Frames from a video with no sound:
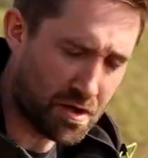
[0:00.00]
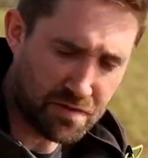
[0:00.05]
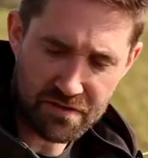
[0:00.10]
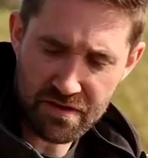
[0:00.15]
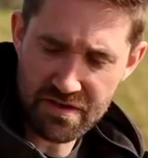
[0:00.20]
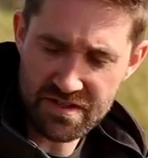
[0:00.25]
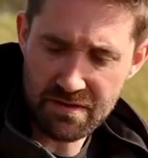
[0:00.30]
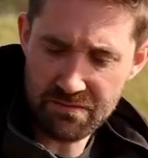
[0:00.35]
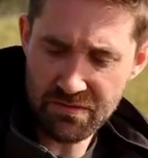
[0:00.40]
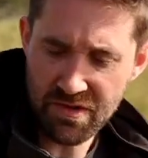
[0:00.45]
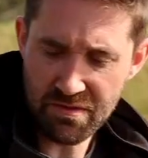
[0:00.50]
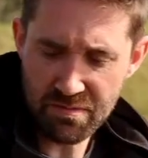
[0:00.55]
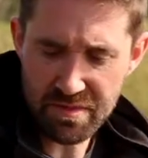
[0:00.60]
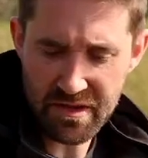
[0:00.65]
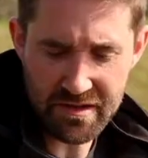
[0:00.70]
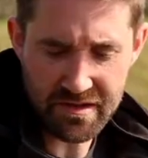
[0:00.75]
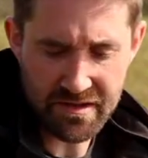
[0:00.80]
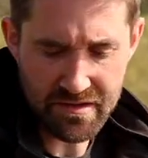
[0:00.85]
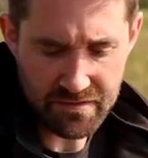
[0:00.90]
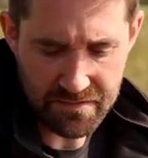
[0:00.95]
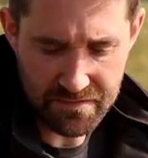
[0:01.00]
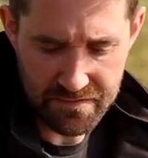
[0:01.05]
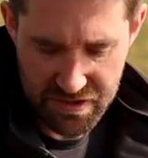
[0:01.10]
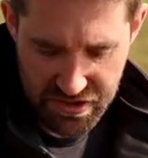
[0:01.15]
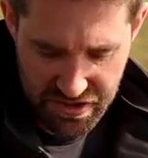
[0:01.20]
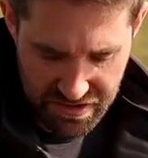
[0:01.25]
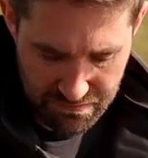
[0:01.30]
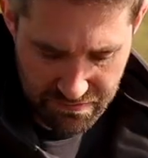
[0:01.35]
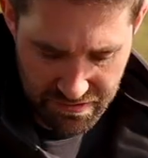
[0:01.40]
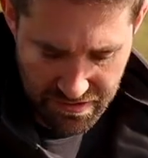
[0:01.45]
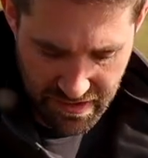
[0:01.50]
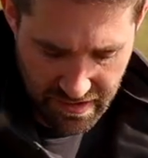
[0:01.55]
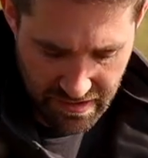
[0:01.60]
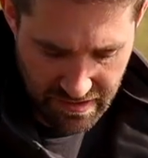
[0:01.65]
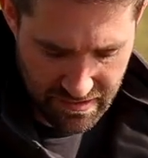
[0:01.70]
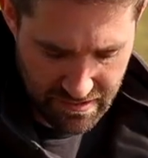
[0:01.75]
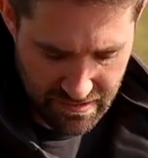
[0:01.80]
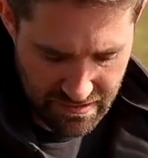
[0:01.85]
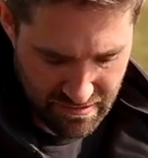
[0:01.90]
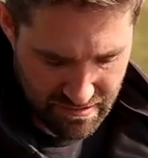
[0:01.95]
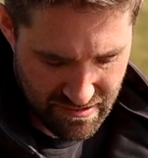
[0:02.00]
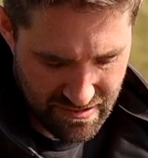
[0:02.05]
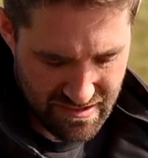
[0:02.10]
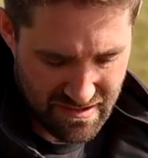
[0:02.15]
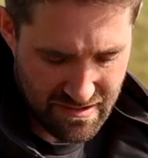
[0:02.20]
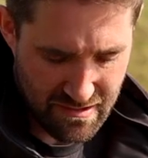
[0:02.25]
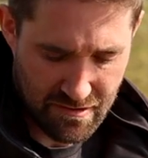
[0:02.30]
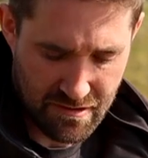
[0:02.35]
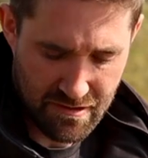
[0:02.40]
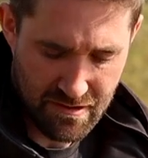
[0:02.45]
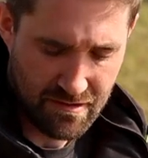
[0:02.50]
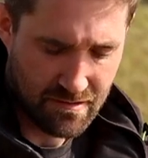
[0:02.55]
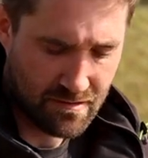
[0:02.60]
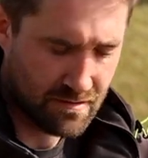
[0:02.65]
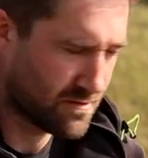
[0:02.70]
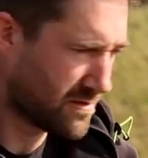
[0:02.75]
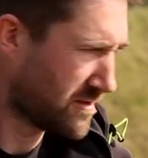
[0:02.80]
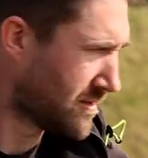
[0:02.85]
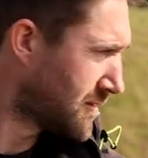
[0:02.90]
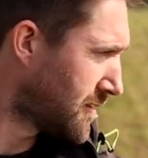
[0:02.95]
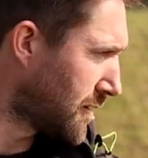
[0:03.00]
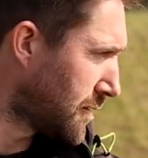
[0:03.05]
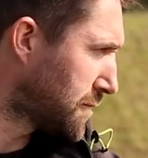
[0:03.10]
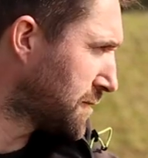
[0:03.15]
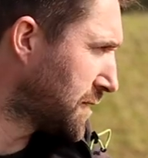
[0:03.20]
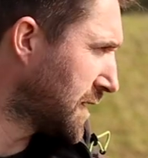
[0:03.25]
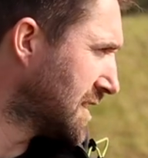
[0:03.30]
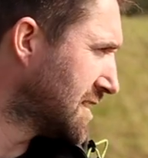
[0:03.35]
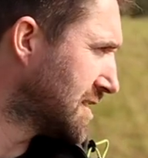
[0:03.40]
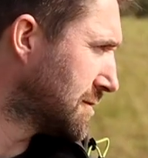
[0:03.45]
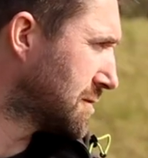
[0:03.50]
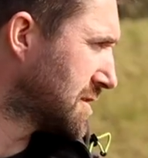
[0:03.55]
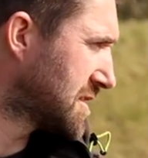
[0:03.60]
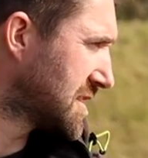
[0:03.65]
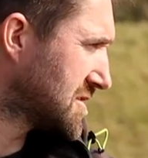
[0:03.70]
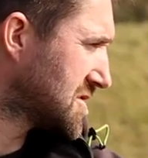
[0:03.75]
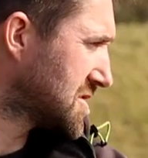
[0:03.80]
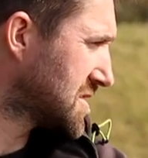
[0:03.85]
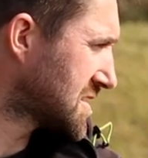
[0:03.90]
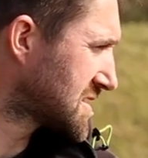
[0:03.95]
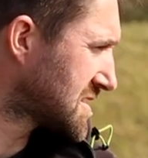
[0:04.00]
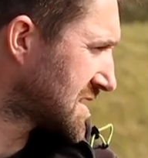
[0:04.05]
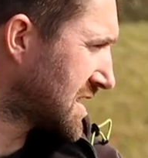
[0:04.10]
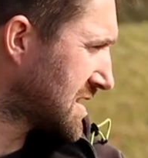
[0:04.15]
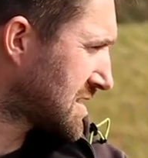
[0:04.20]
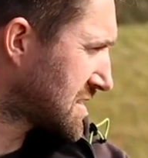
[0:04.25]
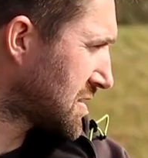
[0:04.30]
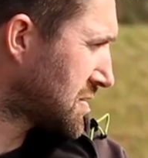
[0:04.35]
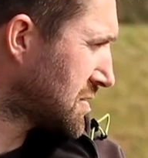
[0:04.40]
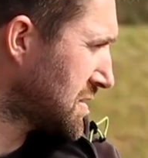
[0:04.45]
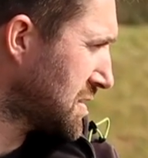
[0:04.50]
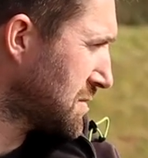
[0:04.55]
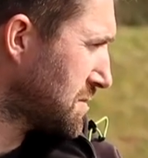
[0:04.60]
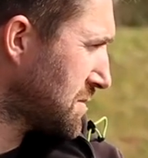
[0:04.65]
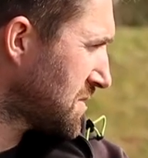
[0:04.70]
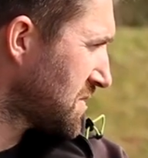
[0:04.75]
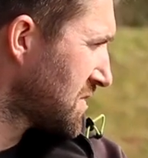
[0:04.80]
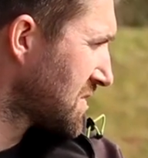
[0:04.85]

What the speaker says: off because I'm not planning on fishing with it. Or feeding with it, should I say, sorry.